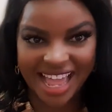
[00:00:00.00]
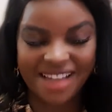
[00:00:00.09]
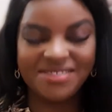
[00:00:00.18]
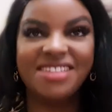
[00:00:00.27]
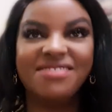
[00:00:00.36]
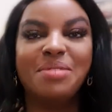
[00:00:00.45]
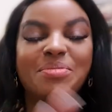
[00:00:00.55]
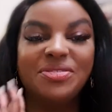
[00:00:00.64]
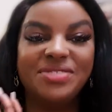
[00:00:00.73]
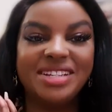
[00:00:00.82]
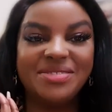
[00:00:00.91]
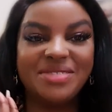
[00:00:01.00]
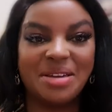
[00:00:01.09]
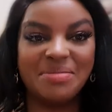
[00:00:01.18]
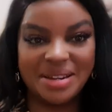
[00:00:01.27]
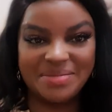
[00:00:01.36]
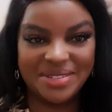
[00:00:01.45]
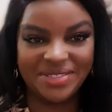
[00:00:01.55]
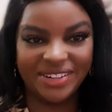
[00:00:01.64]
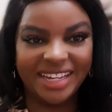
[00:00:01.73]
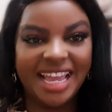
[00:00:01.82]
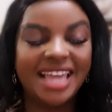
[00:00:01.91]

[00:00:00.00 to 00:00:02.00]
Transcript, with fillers: I have never moved in with a man before.